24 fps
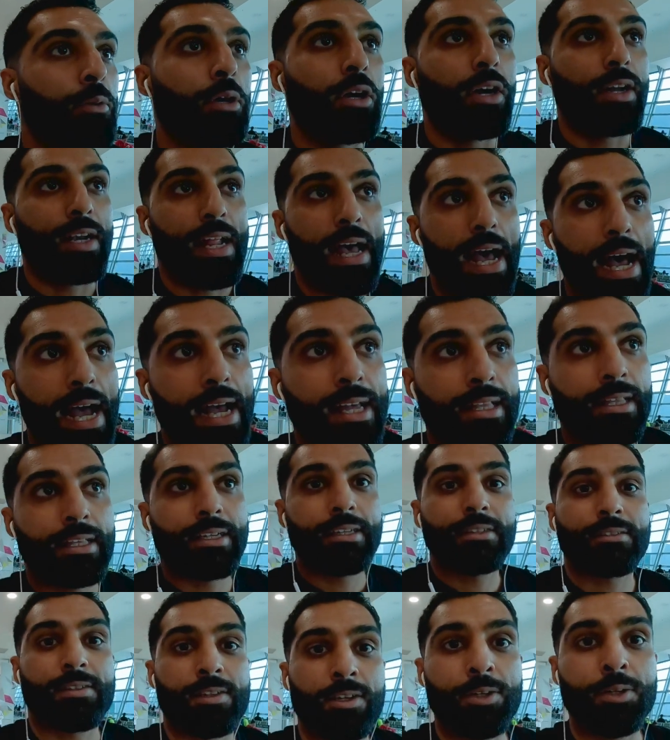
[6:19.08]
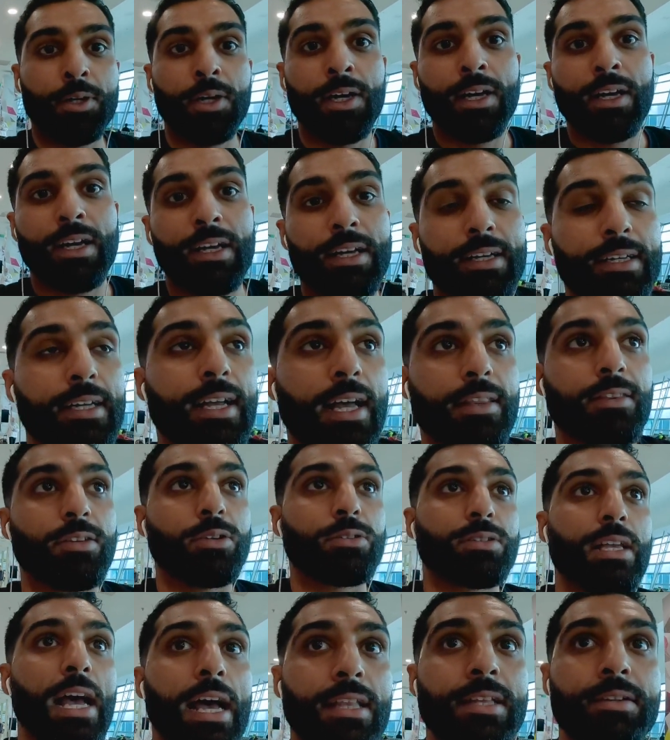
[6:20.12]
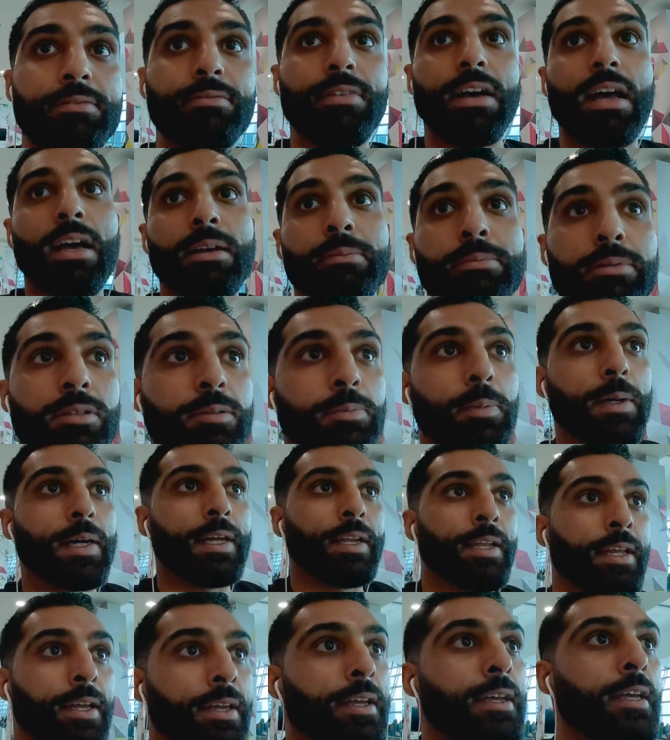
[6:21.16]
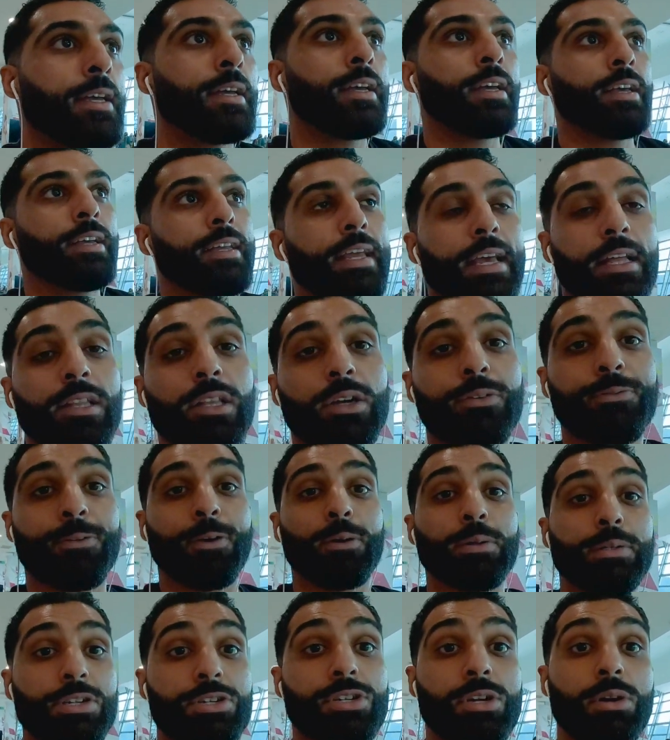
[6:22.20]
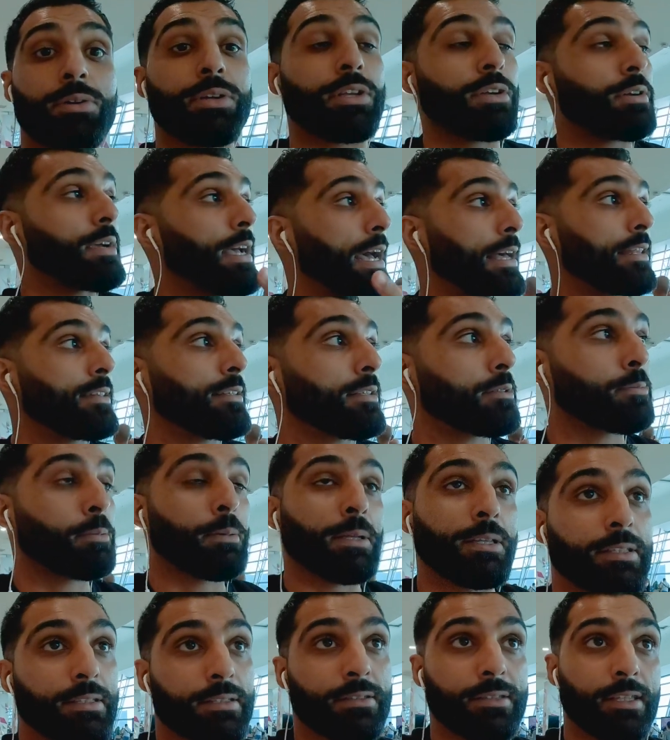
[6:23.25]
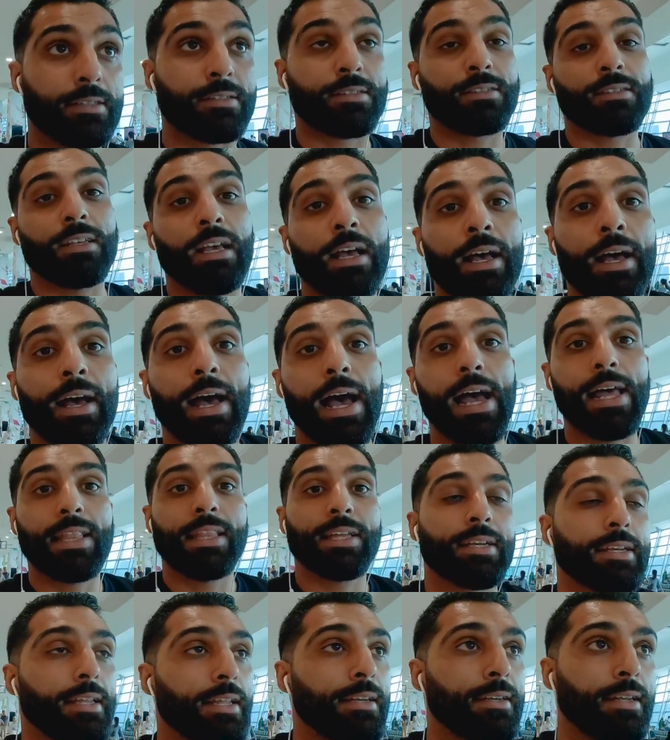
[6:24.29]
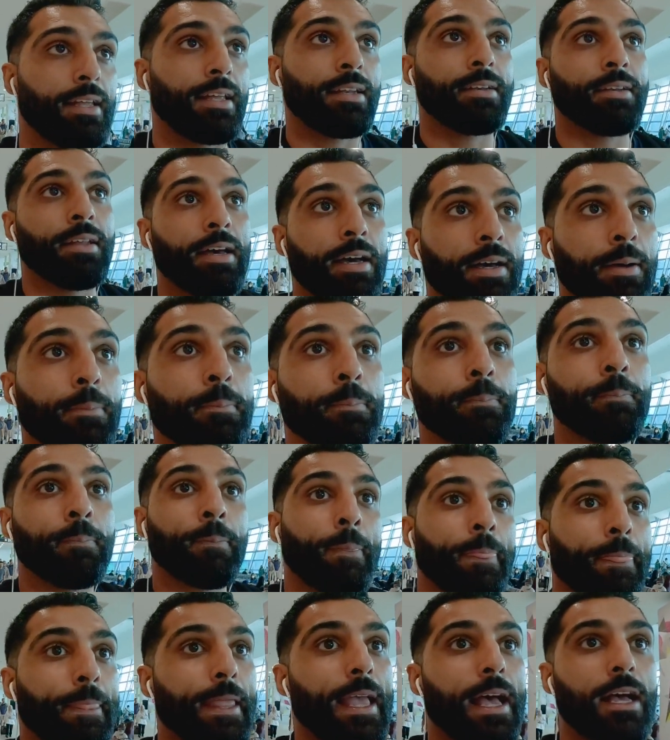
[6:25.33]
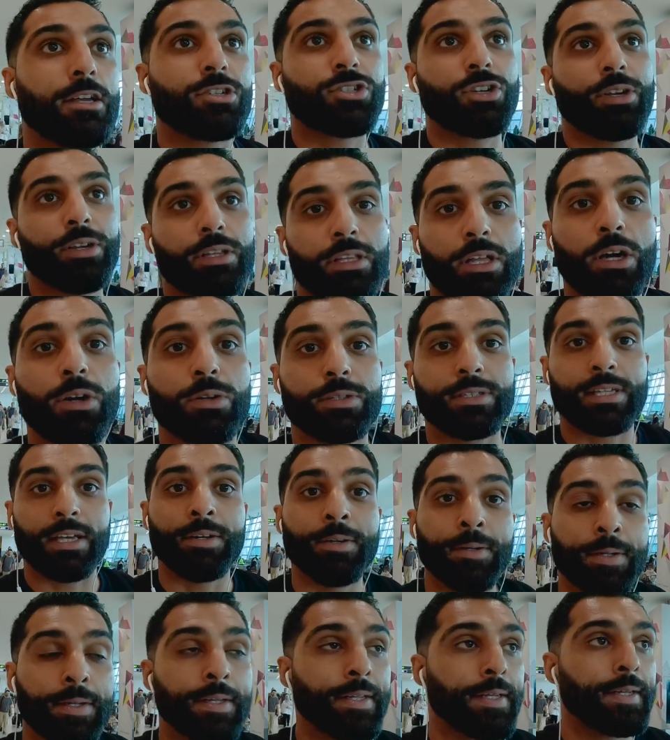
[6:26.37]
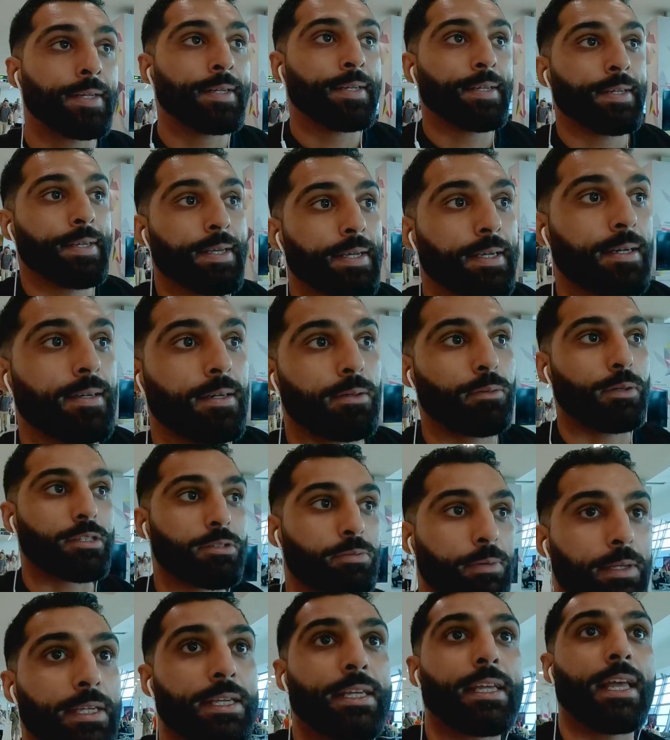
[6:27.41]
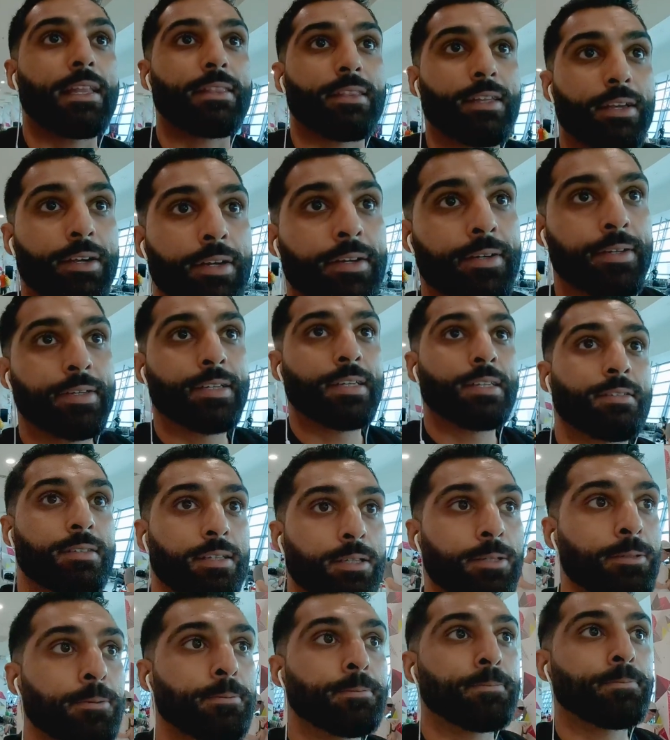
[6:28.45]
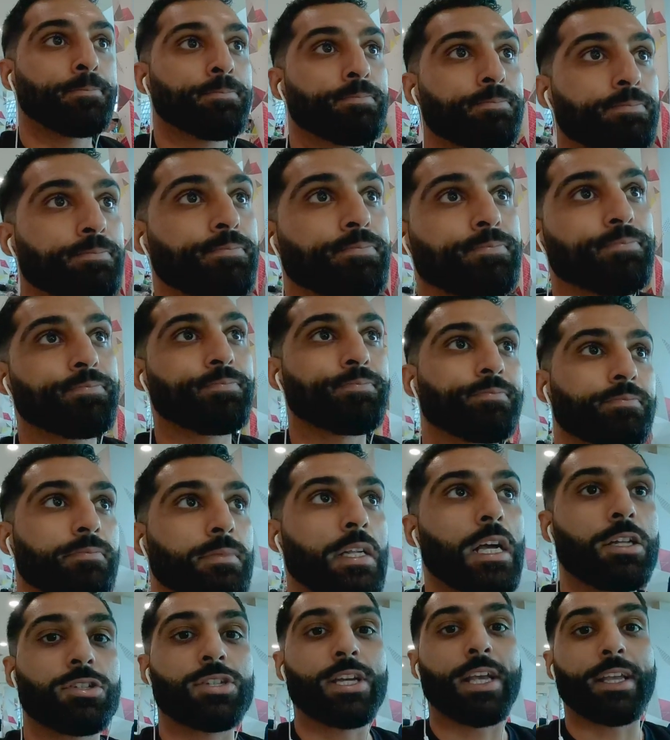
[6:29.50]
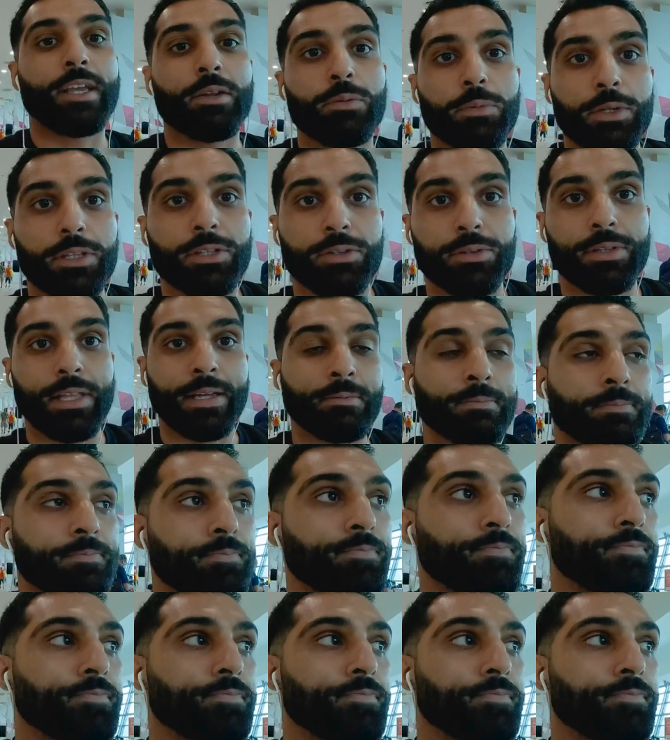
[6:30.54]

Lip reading: We're on an island, so got those island vibes. But yeah, look forward to showing you guys this island, and then yeah, I'll show you the hotel once we get there. So I'll check in with you then.